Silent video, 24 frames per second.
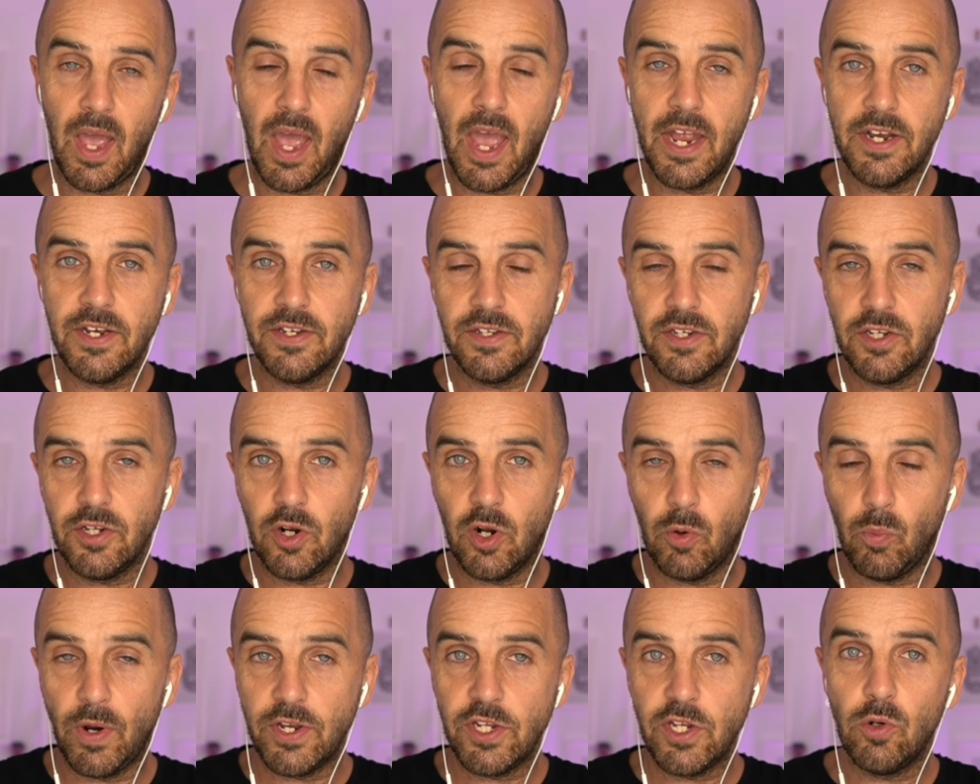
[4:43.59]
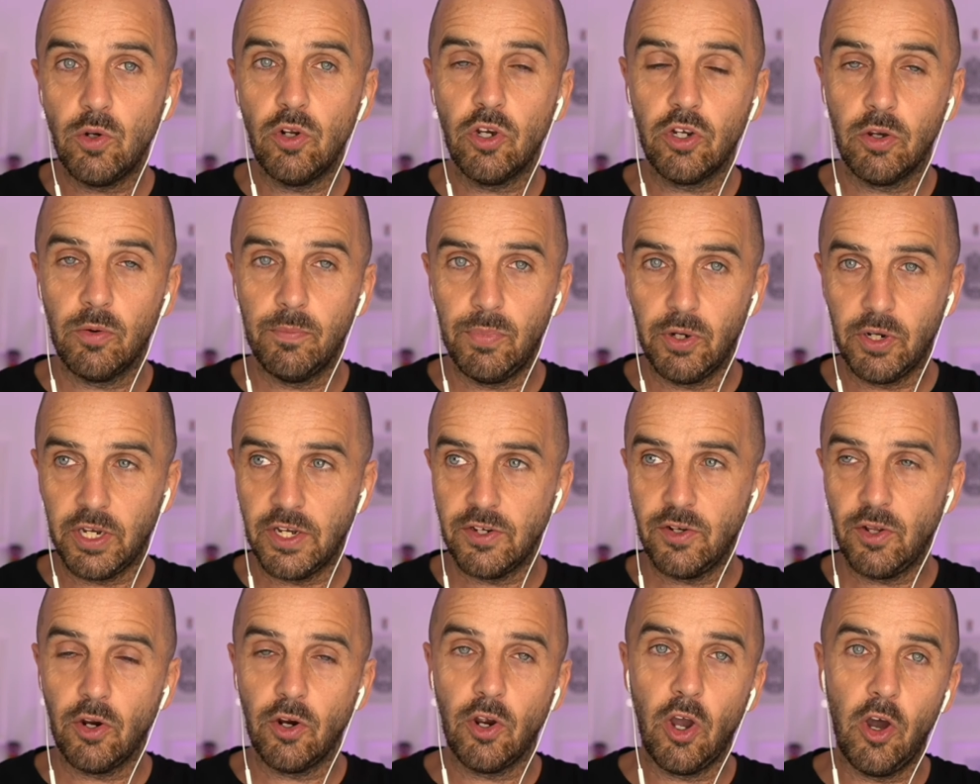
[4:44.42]
And, when you look on
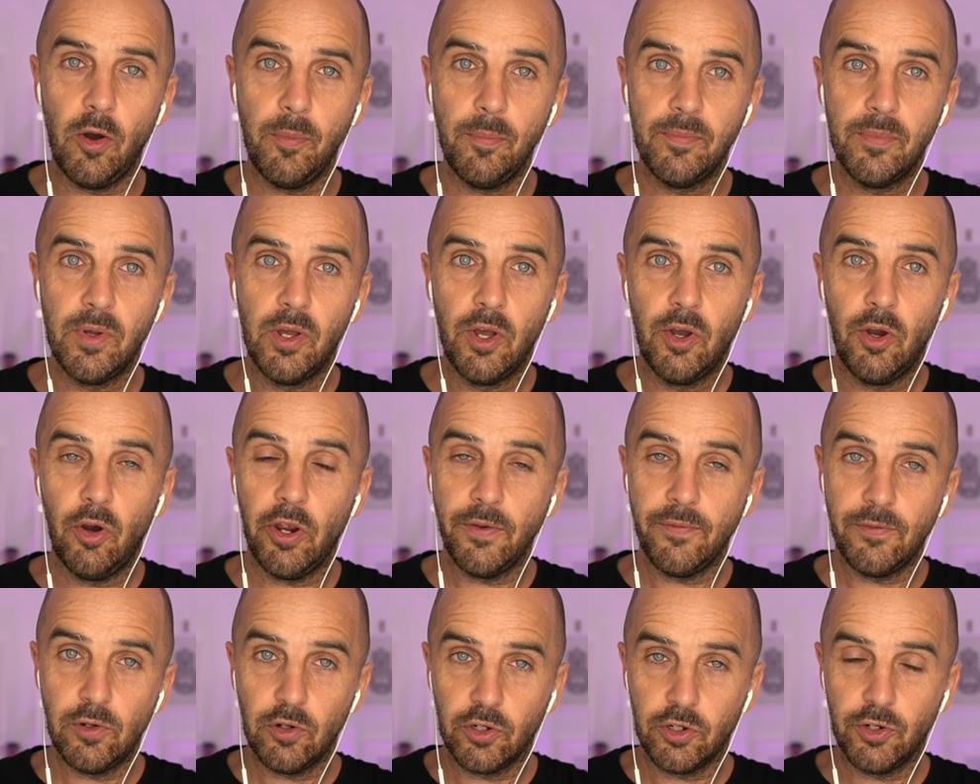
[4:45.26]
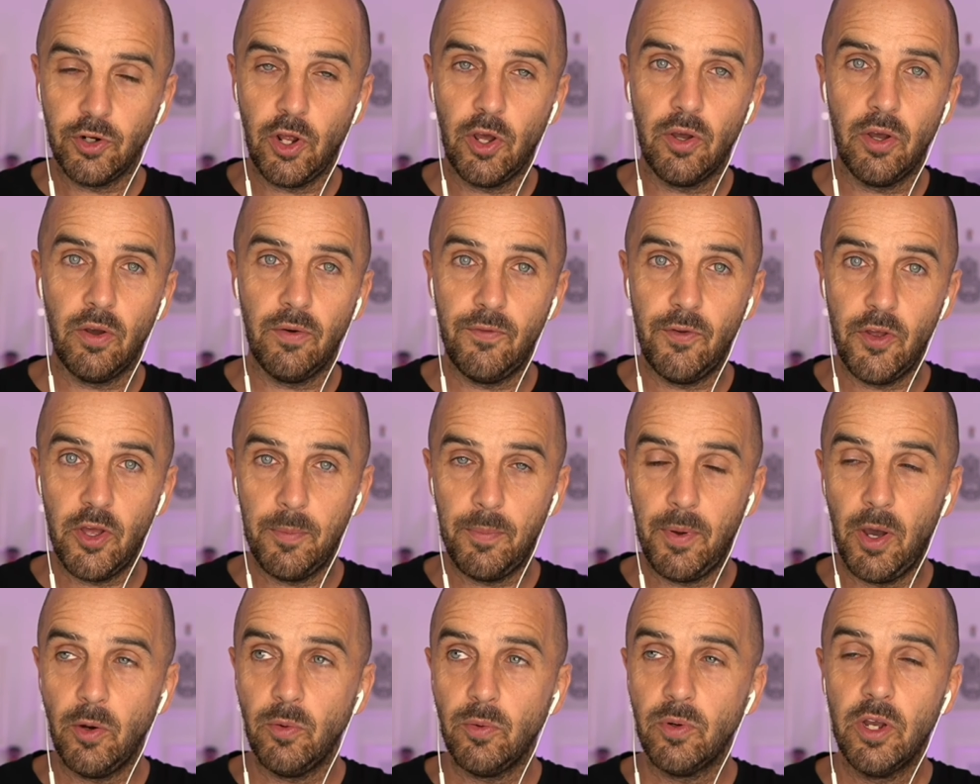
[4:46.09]
Booking.com, or if you look on
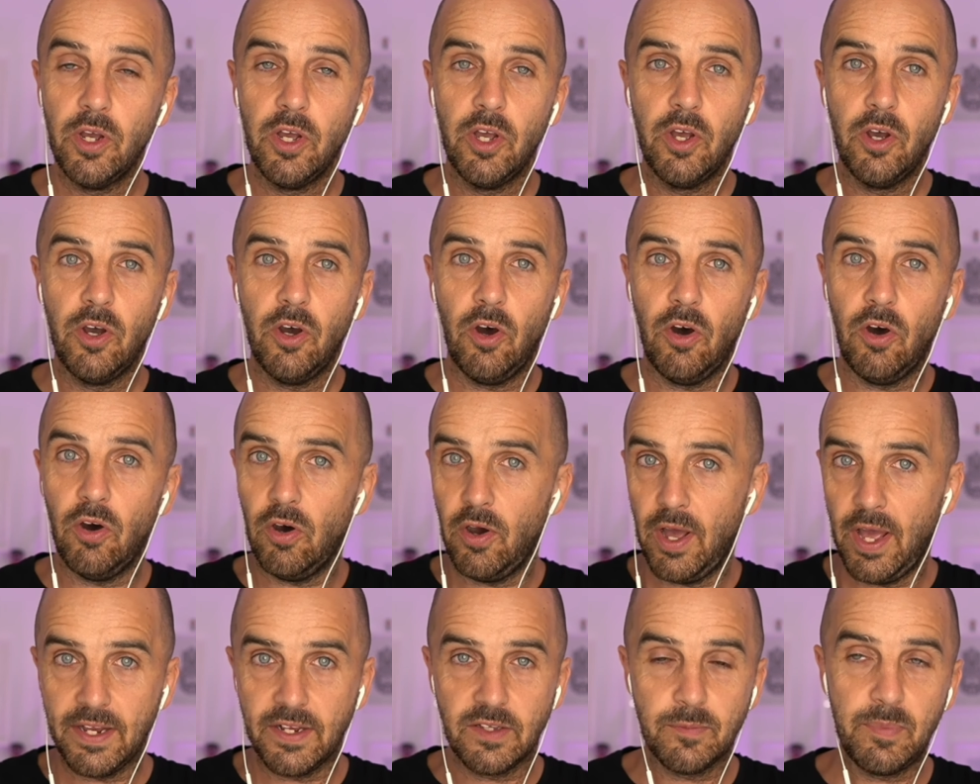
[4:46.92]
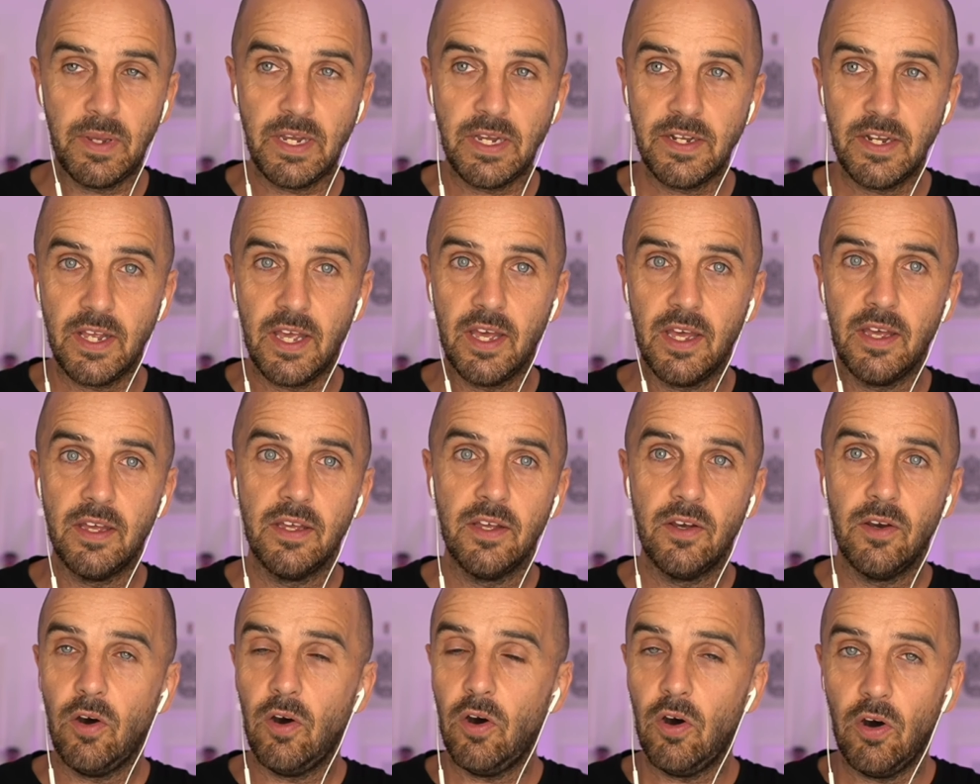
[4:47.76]
Vrbo, or Expedia,
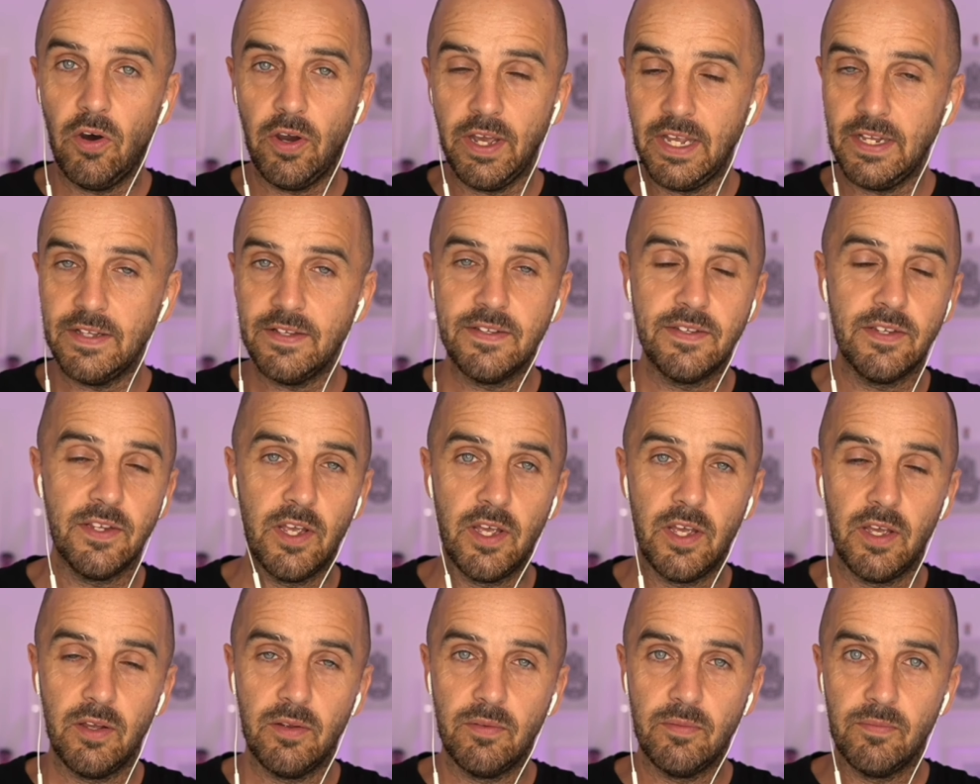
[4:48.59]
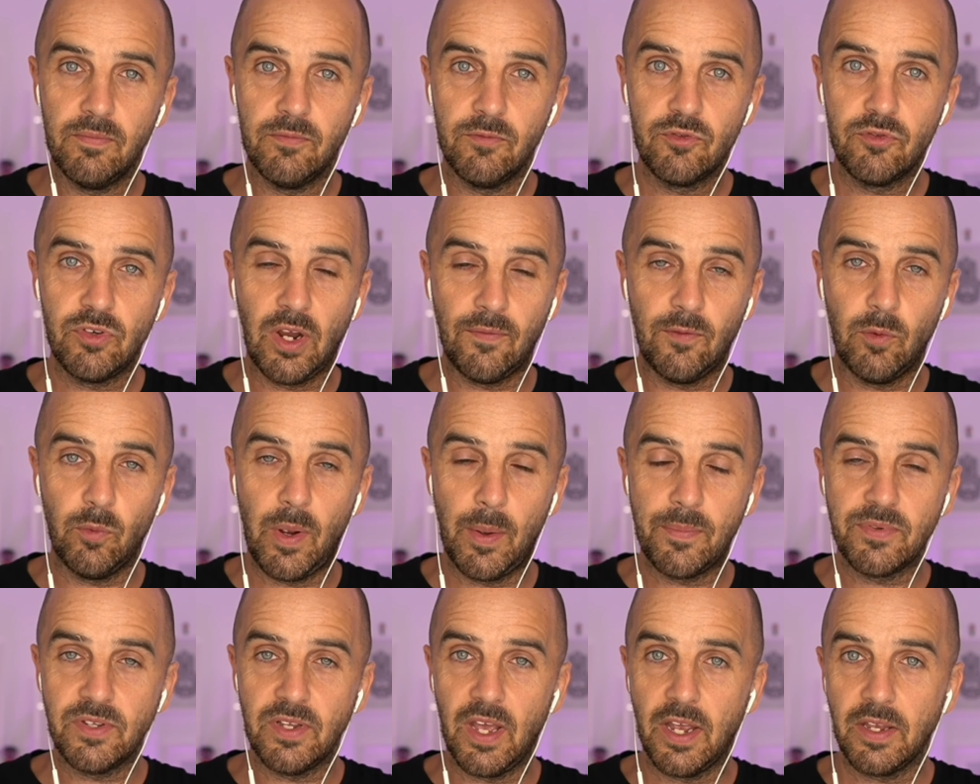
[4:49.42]
or insert travel
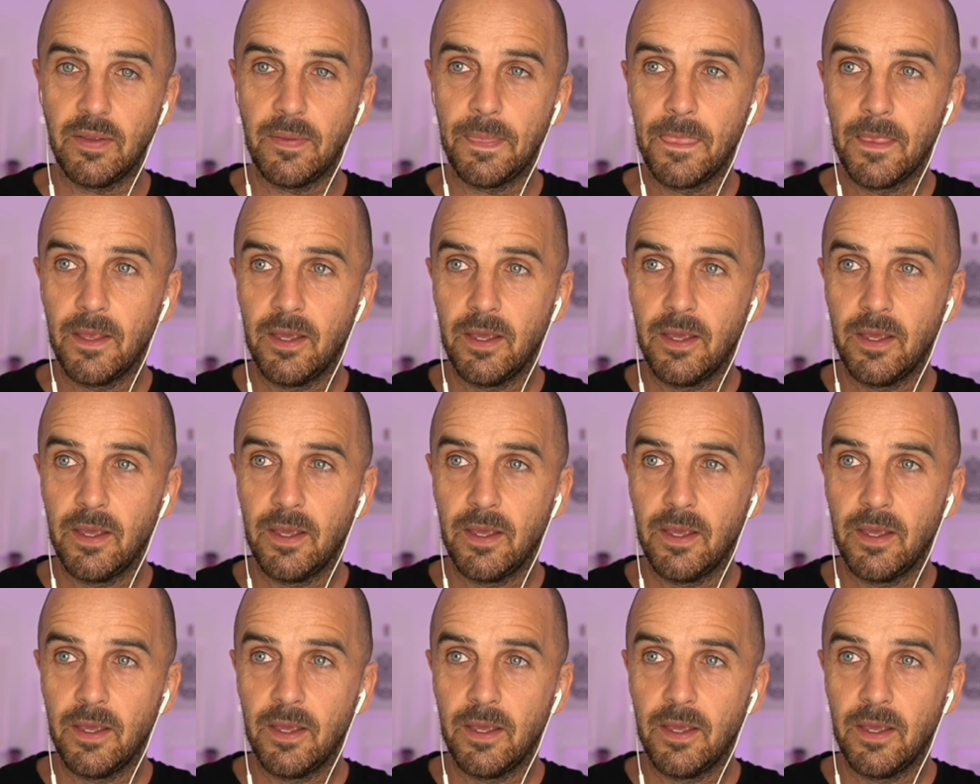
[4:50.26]
website,